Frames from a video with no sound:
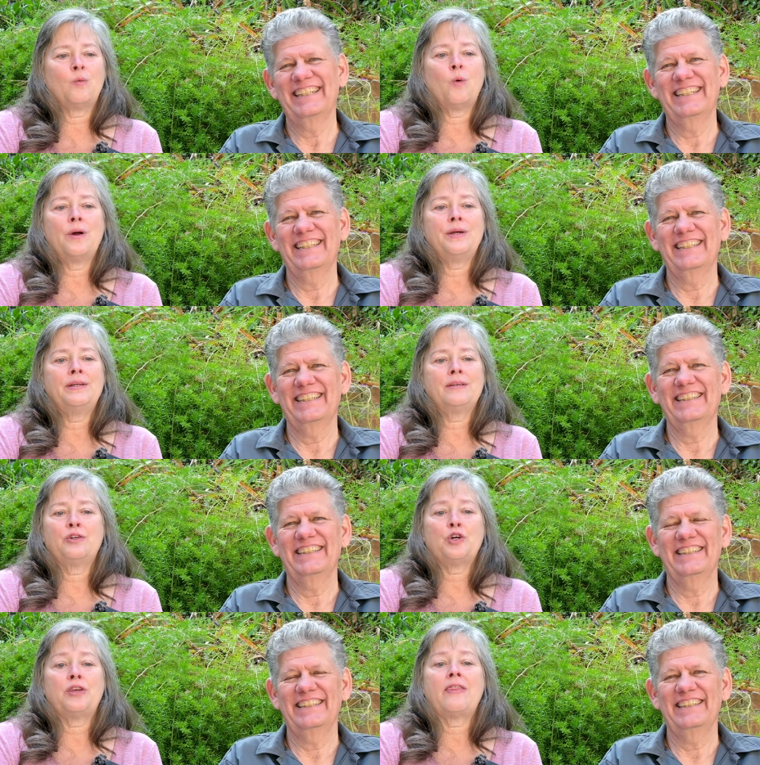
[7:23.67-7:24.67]
Speaker 1: one
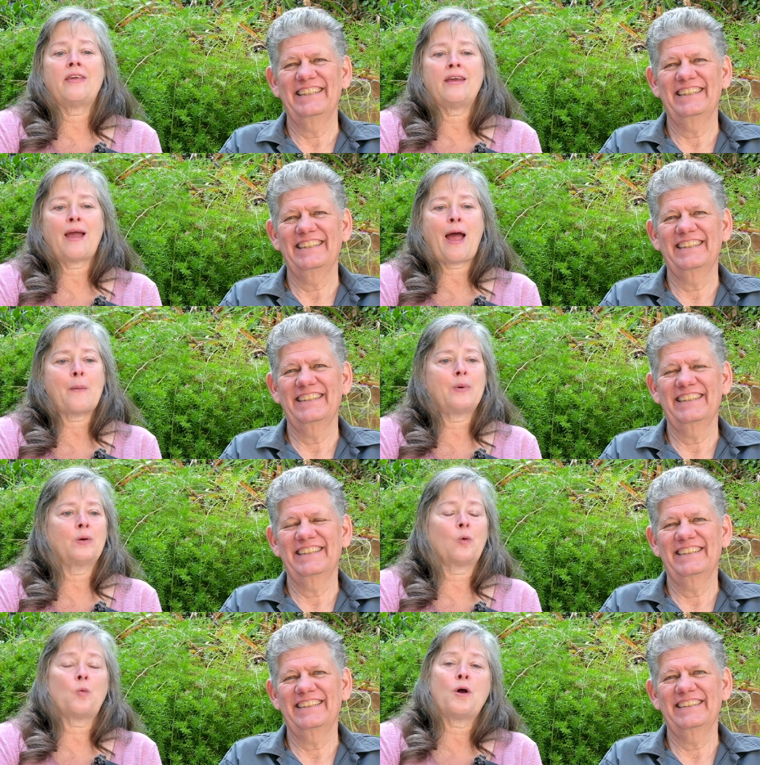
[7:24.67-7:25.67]
good thing happen
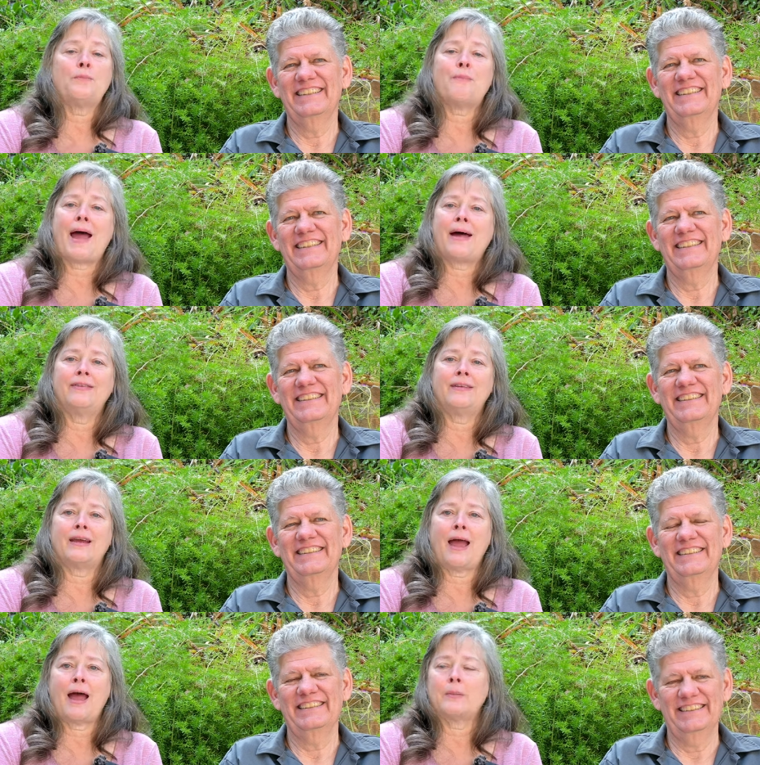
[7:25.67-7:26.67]
or one bad
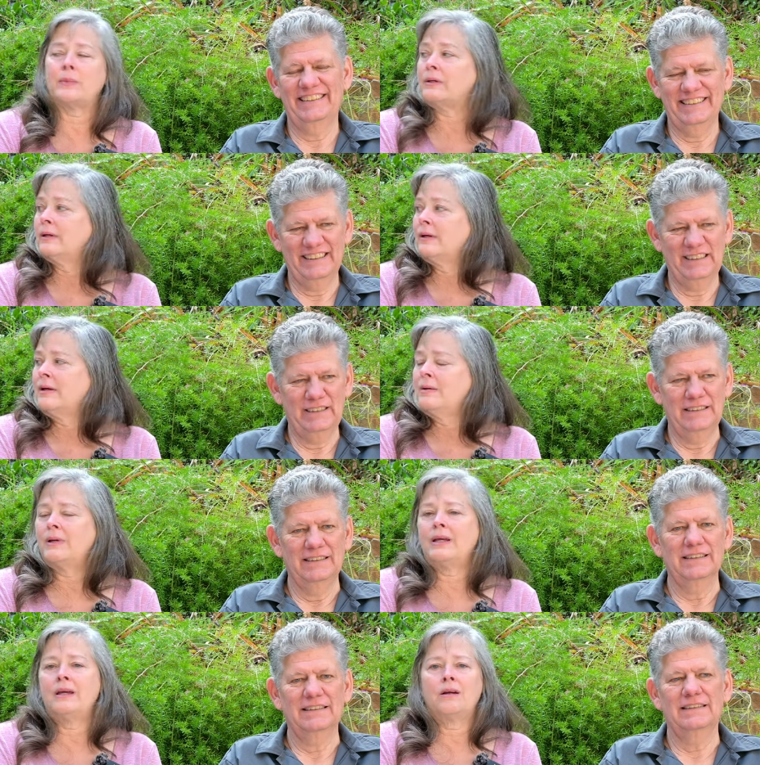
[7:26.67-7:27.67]
thing happen.
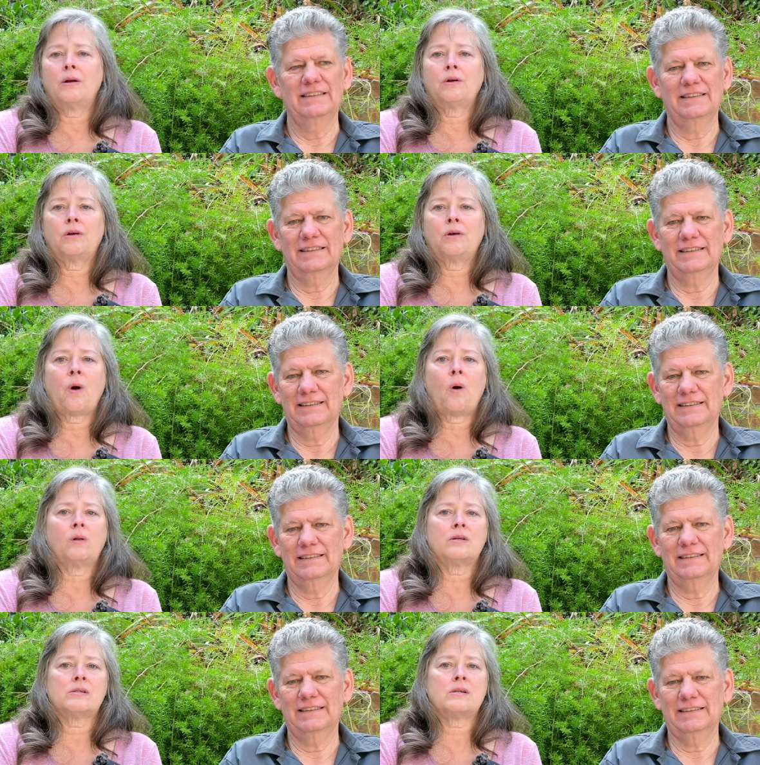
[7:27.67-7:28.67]
But again, our
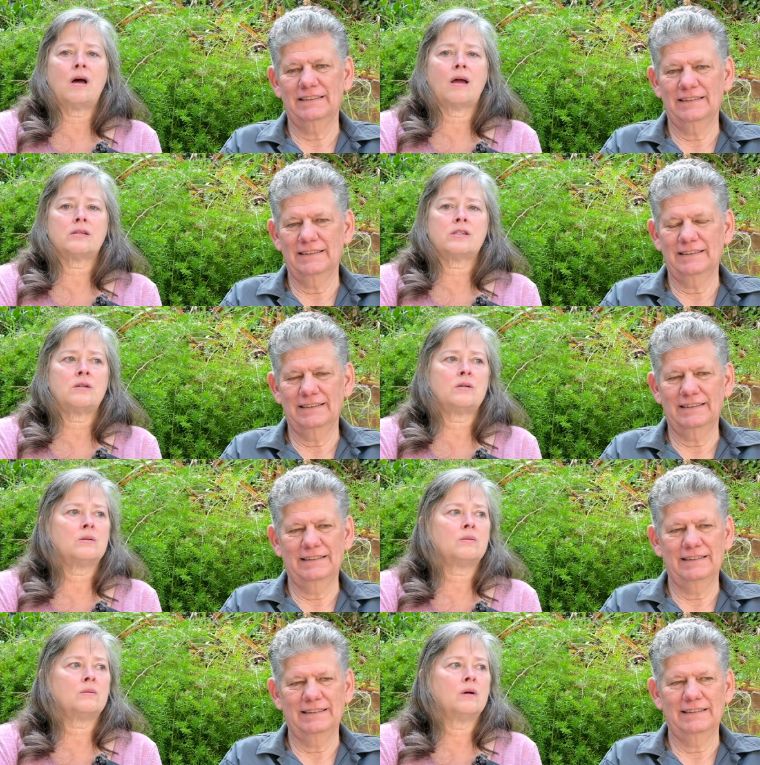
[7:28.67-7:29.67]
goal is not
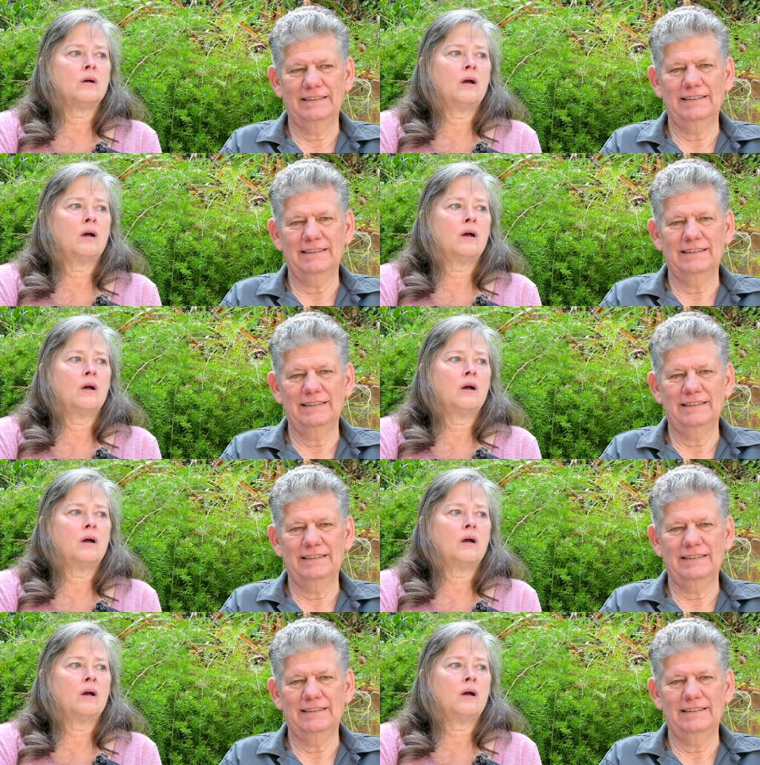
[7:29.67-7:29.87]
to